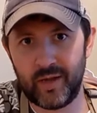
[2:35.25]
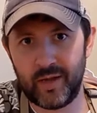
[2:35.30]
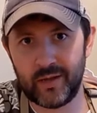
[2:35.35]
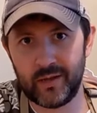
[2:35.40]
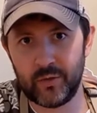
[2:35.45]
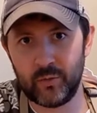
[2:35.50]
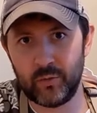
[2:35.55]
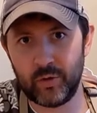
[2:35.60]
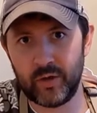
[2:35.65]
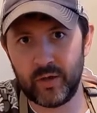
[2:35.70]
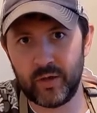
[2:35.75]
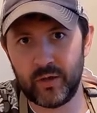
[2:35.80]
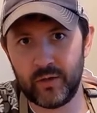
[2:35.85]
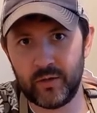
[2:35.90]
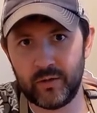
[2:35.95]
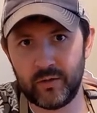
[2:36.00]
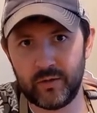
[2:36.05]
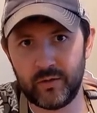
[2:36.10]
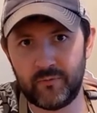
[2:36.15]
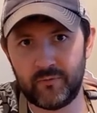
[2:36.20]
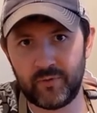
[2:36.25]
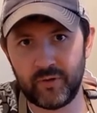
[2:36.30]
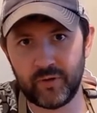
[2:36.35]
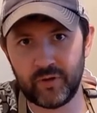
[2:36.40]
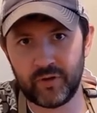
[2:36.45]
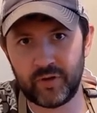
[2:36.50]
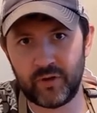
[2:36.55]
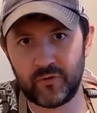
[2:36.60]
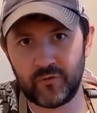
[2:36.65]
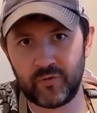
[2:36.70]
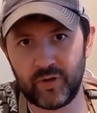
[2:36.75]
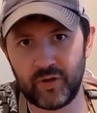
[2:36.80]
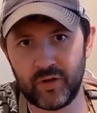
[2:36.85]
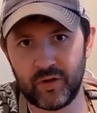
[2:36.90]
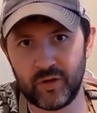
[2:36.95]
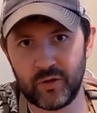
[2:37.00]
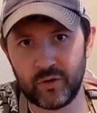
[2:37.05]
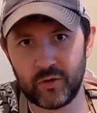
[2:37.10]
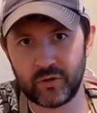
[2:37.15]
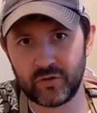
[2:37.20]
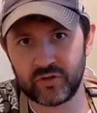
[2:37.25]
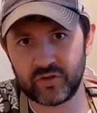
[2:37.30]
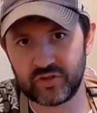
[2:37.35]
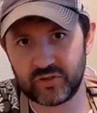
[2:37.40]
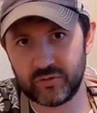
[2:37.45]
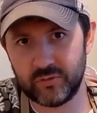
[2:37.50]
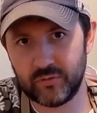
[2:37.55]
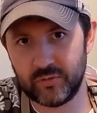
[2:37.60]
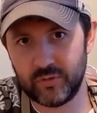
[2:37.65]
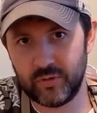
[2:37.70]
Andy Reid, the Philadelphia Eagles,